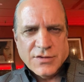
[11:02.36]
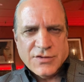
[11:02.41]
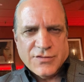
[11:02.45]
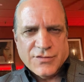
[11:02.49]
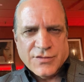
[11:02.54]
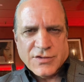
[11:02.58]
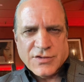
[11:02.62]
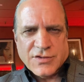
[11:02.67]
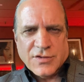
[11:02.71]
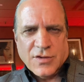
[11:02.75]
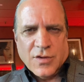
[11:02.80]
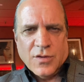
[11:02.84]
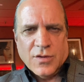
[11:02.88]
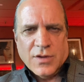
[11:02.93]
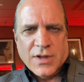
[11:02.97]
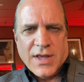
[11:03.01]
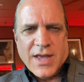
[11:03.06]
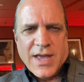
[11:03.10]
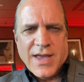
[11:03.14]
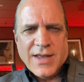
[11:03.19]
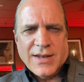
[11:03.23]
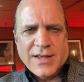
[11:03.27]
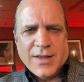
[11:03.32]
for
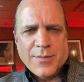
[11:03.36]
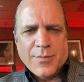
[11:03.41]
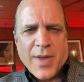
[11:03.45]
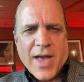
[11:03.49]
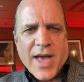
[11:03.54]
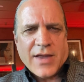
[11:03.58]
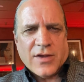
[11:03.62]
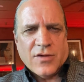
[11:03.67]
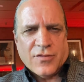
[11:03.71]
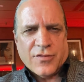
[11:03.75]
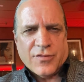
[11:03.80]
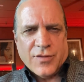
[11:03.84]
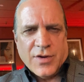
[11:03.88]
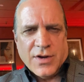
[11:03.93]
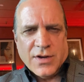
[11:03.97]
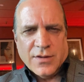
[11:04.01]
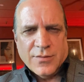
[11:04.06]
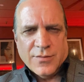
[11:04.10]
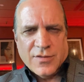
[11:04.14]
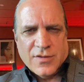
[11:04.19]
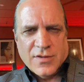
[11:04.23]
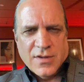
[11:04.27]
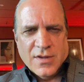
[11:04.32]
slowly handing back your
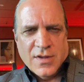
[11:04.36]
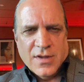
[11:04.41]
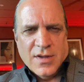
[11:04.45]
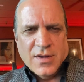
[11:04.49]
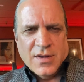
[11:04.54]
freedoms,